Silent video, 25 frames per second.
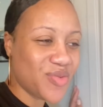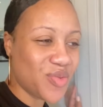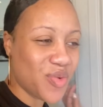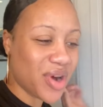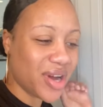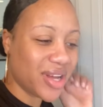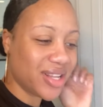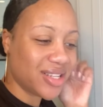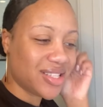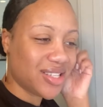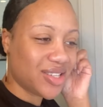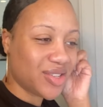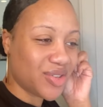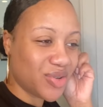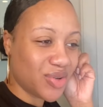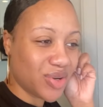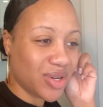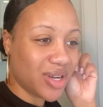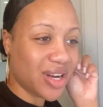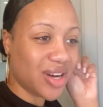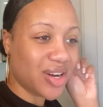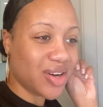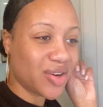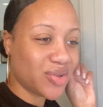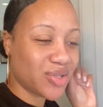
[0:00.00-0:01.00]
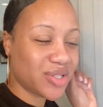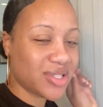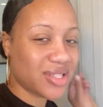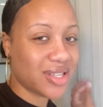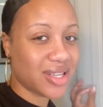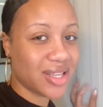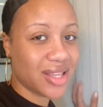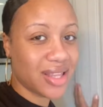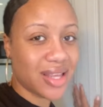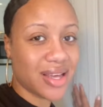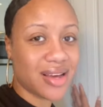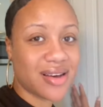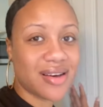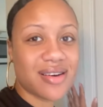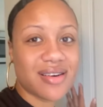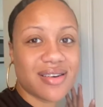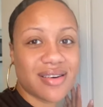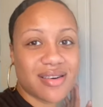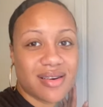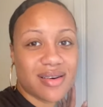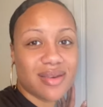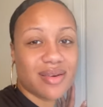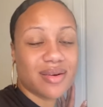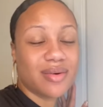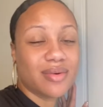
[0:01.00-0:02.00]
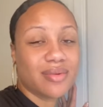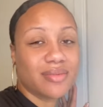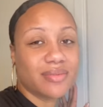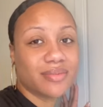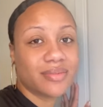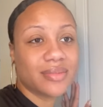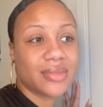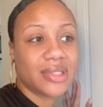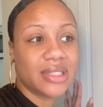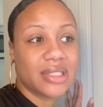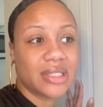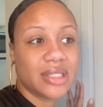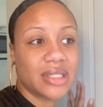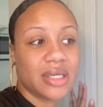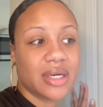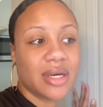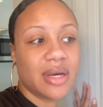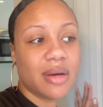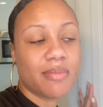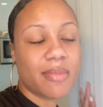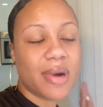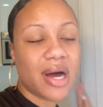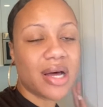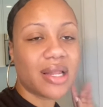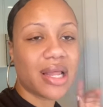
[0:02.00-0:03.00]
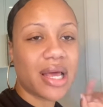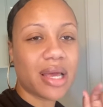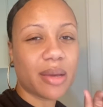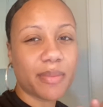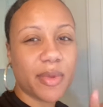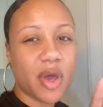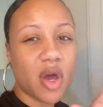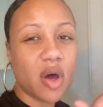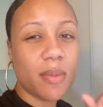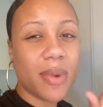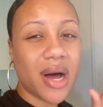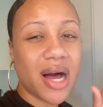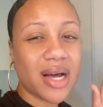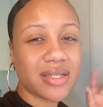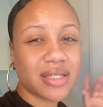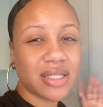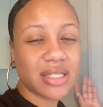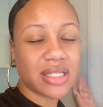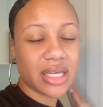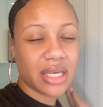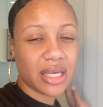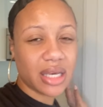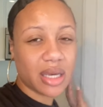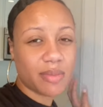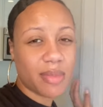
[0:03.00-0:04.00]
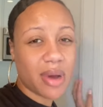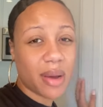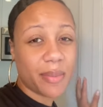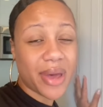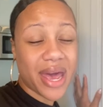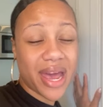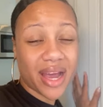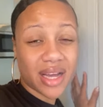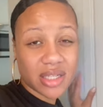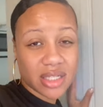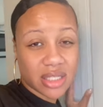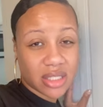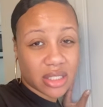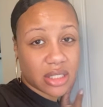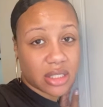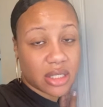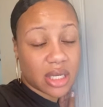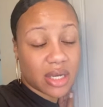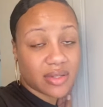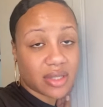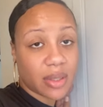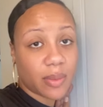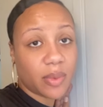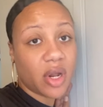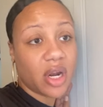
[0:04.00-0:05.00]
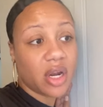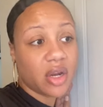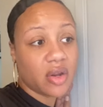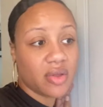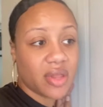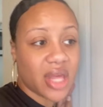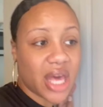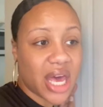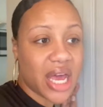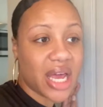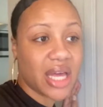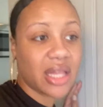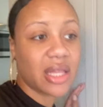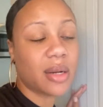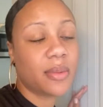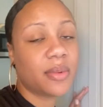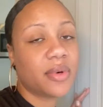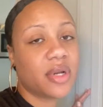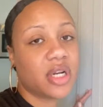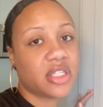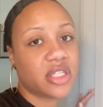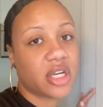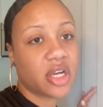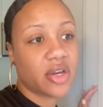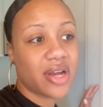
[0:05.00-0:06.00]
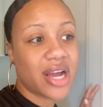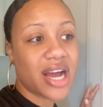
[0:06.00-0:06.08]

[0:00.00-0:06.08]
want to go to the um, my like mailboxes and get my packages and stuff. So I'm going to do that, and I'm going to show you